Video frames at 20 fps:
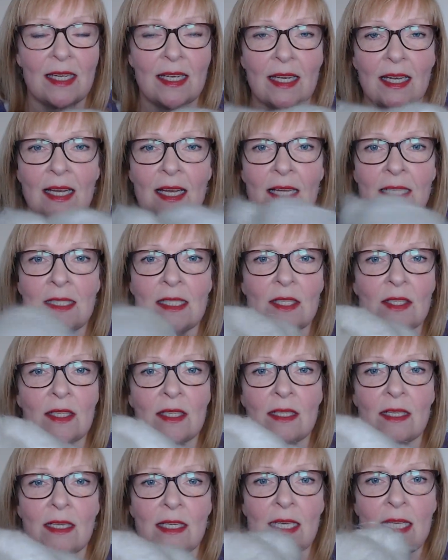And
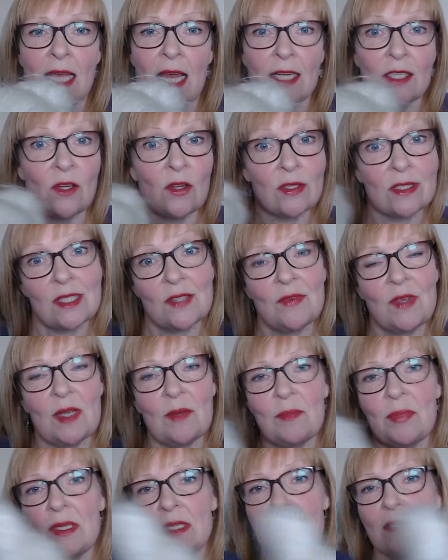he had lots of it,
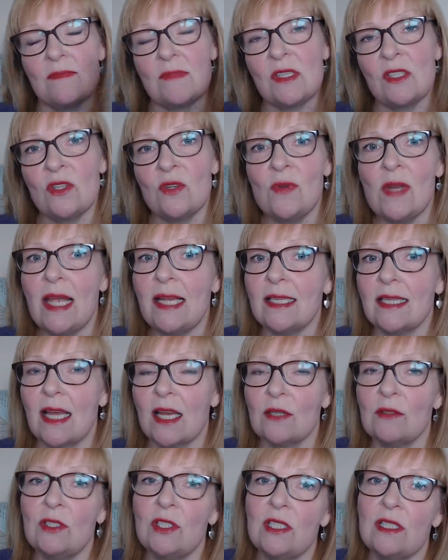but it's too late now.
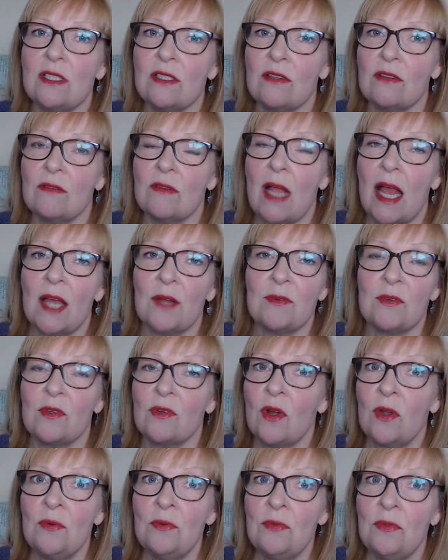She's
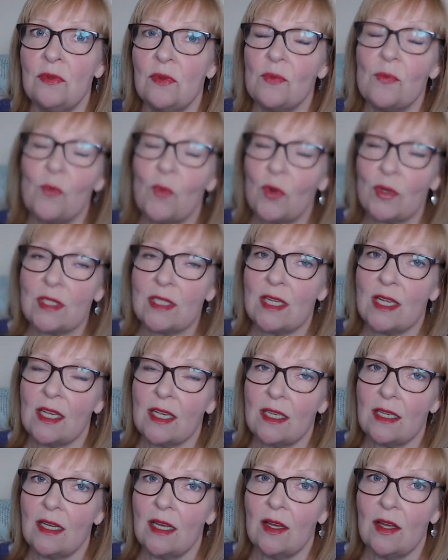outgrown
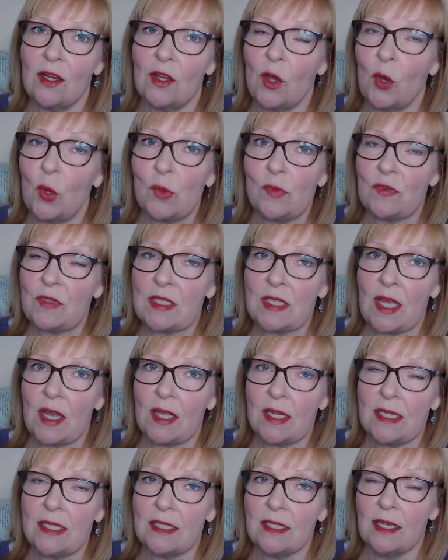wanting
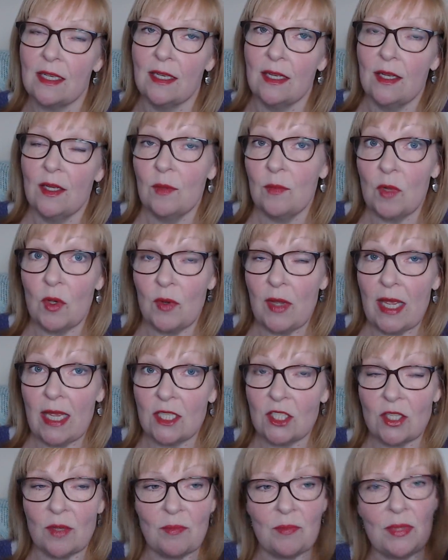oversized mohair
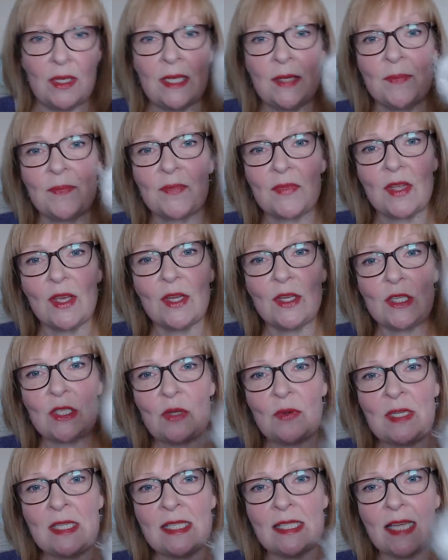jumper. So
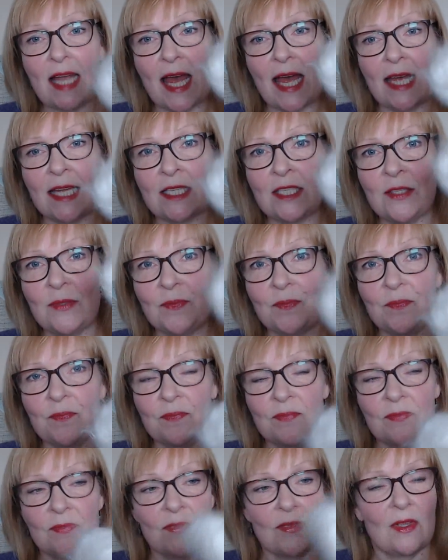instead,
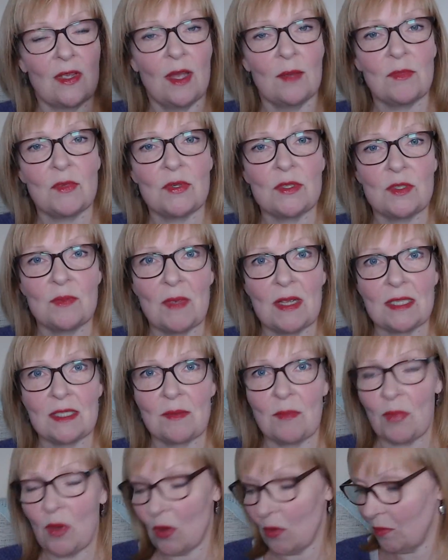I'm going to make some
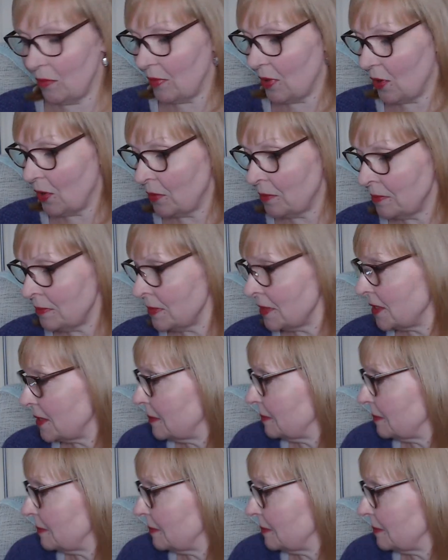pom-poms.